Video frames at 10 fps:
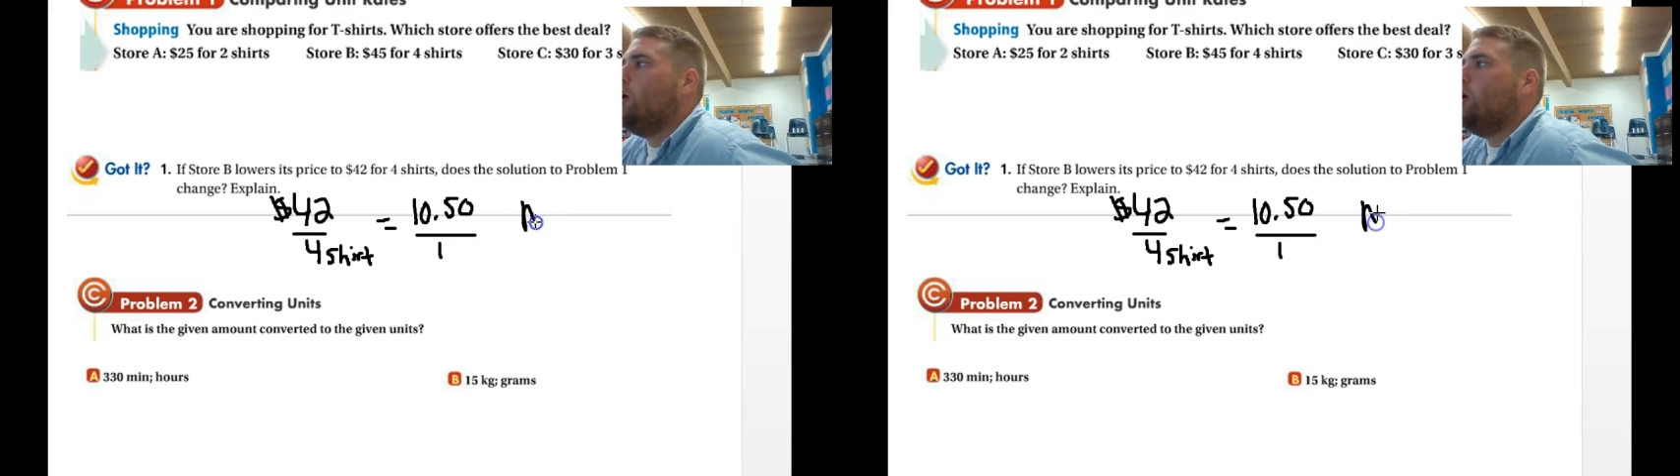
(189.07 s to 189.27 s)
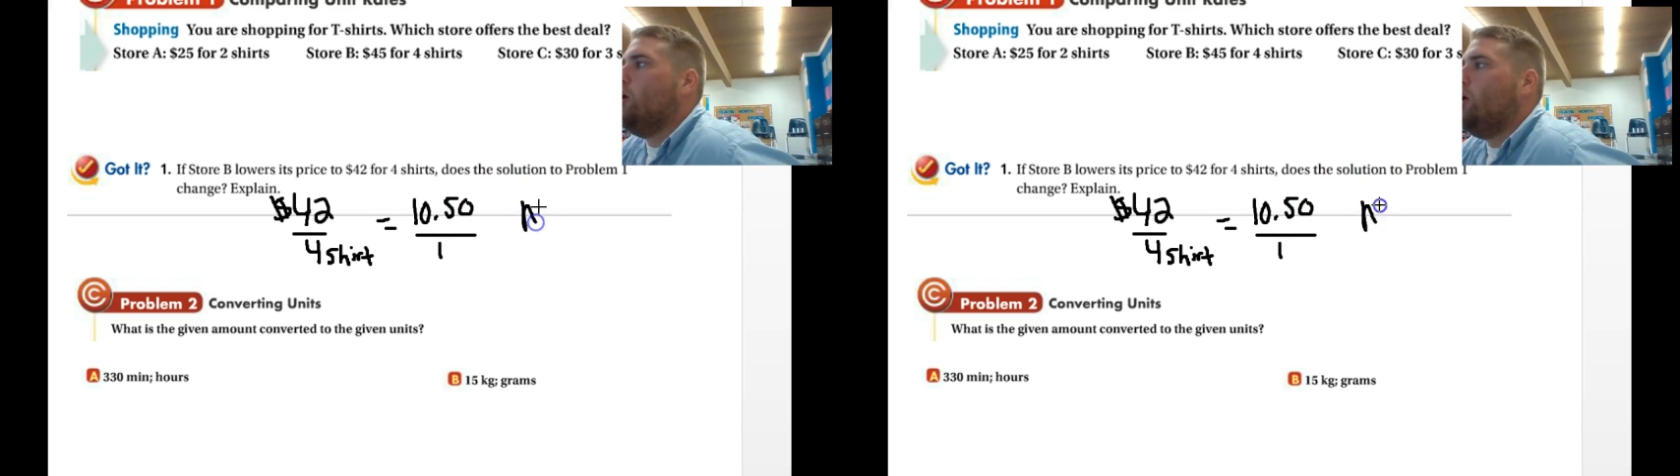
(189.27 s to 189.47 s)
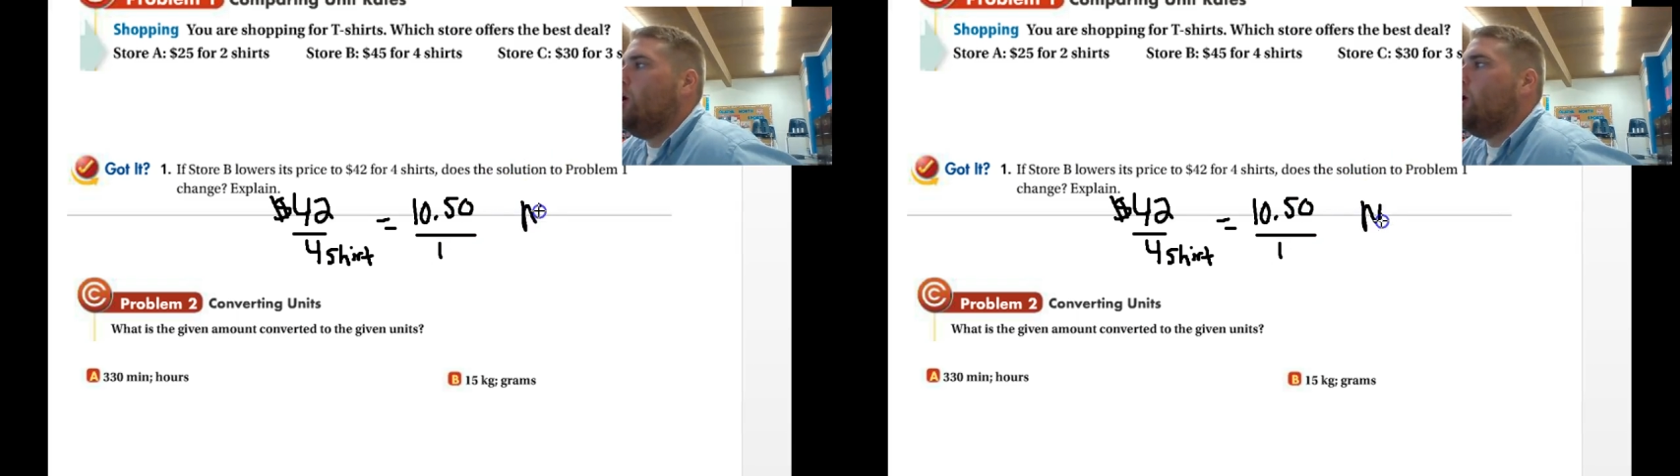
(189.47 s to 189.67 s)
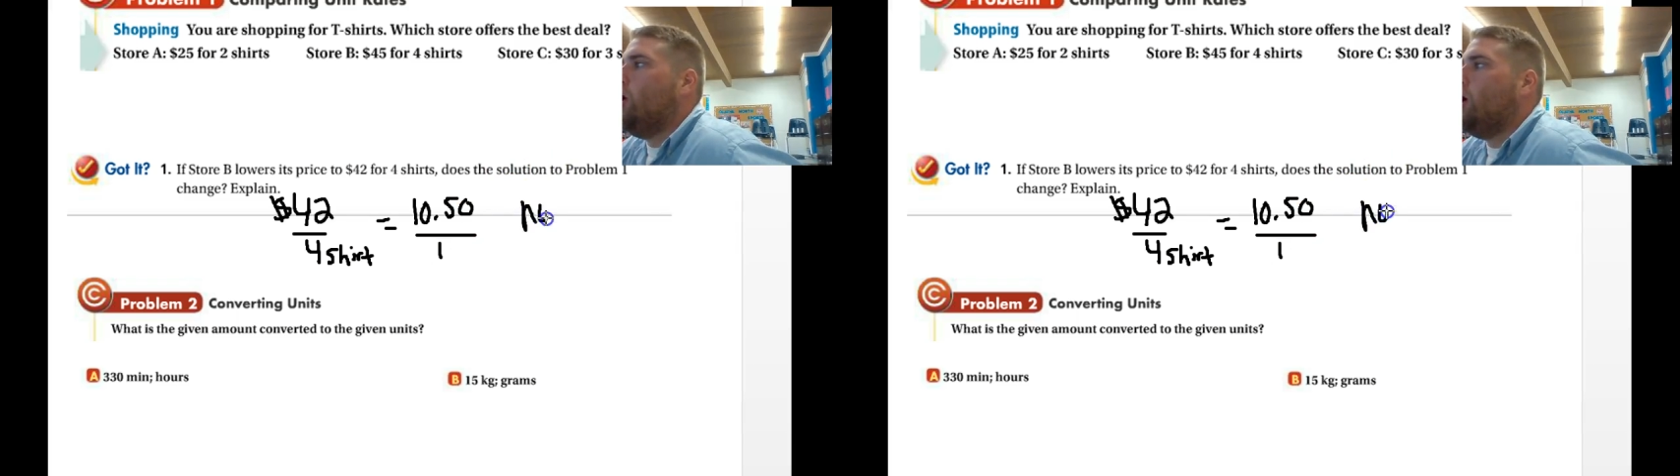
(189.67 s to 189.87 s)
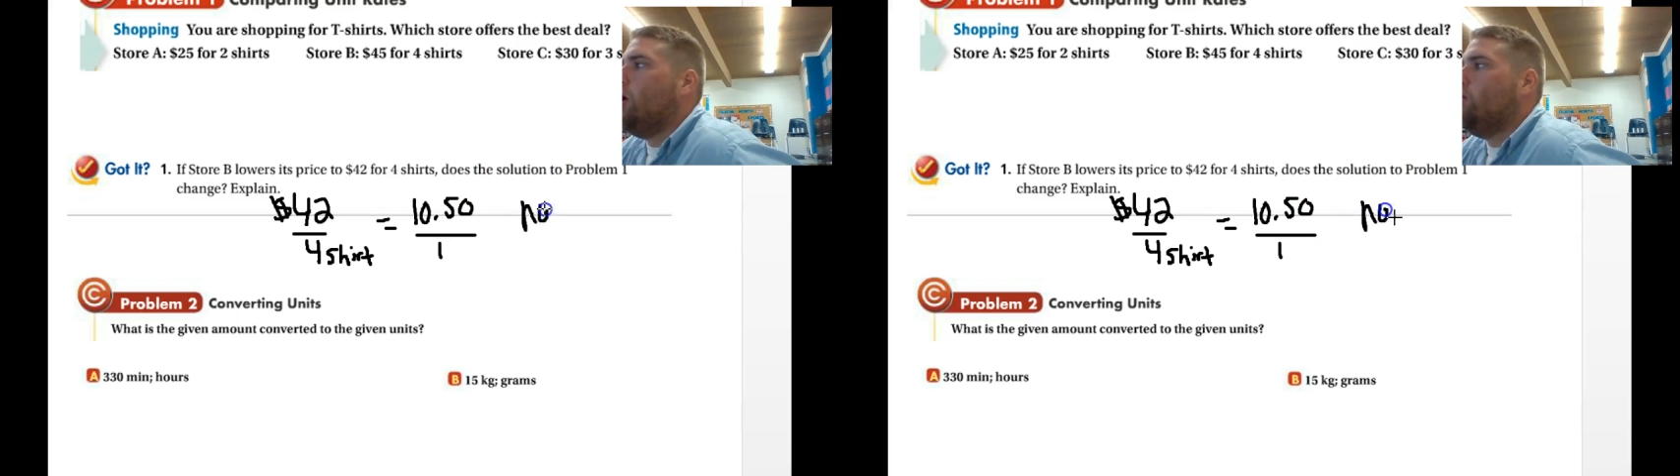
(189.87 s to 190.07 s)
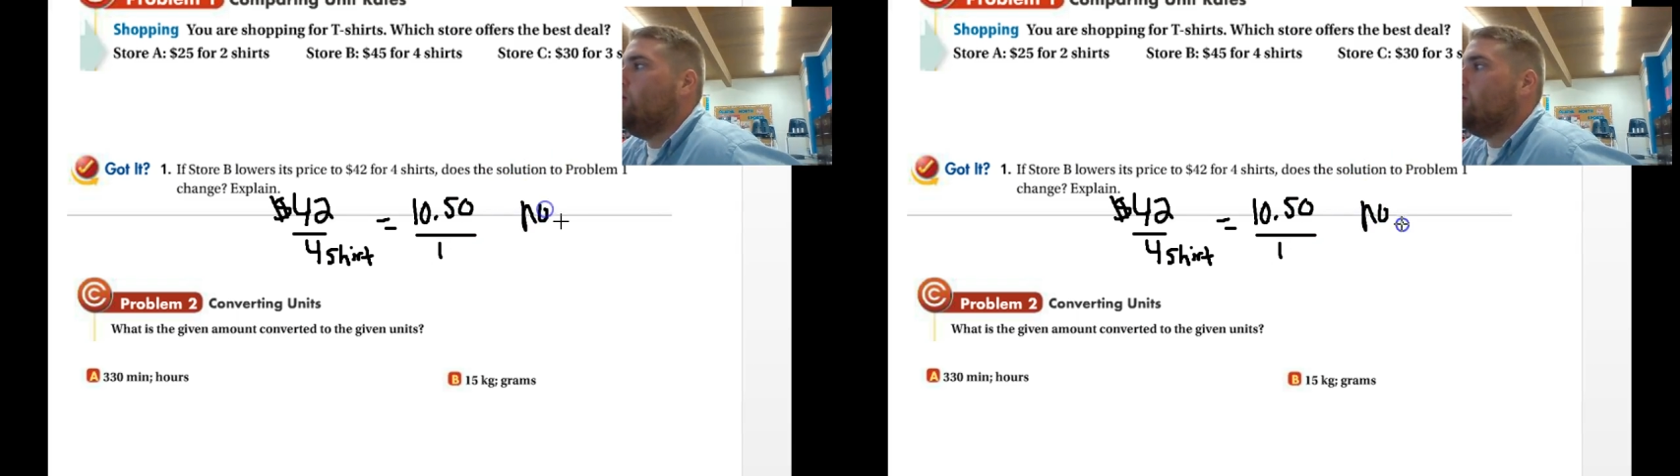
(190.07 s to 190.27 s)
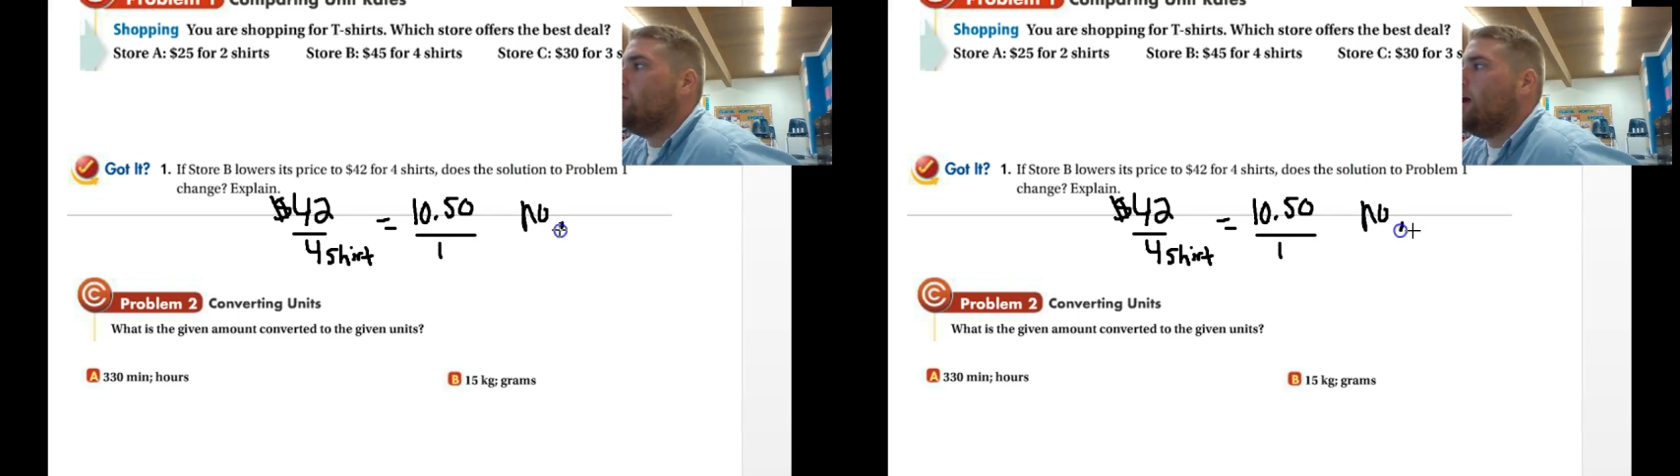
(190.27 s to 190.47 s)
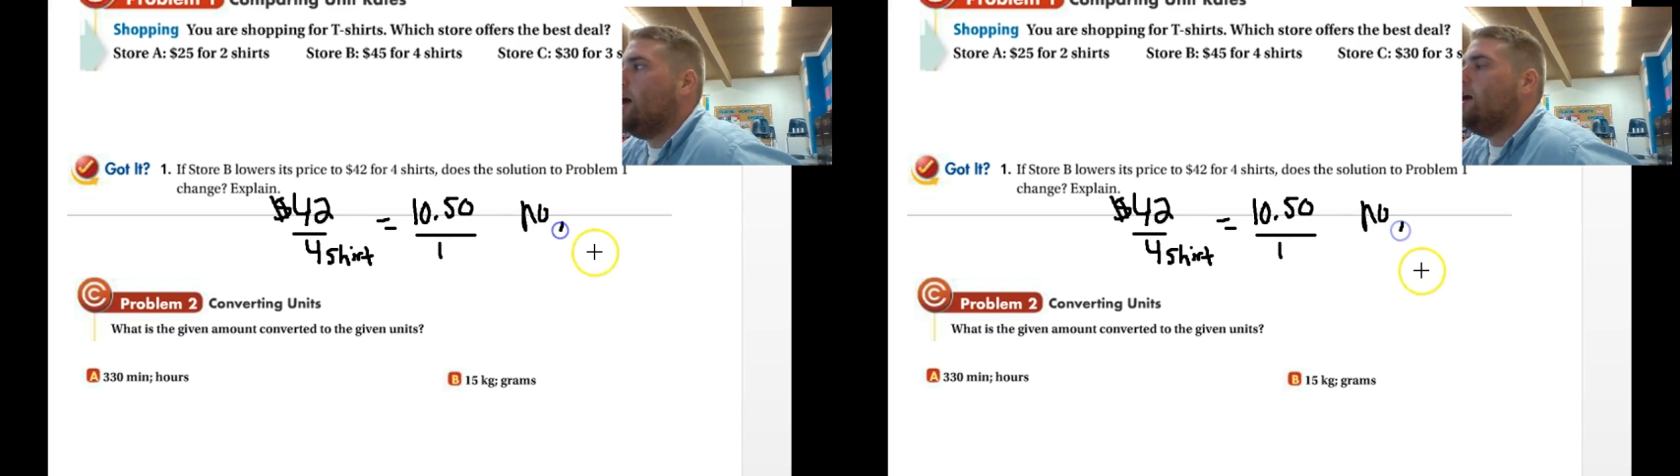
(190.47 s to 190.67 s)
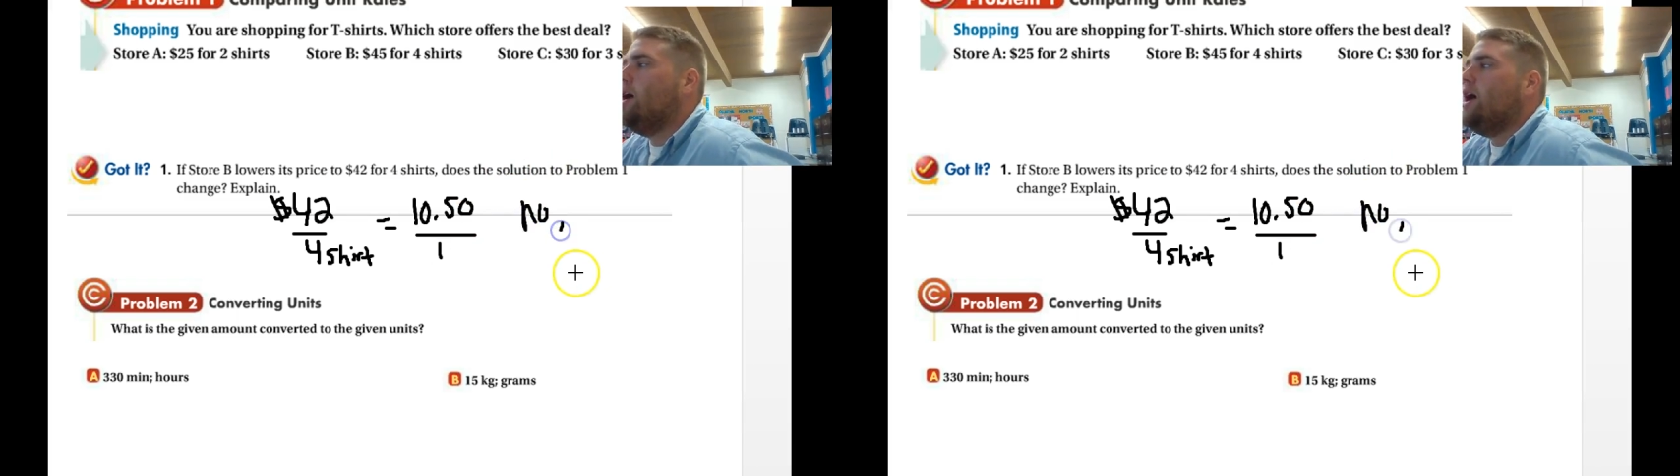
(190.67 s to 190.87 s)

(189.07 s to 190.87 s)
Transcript: No. Okay,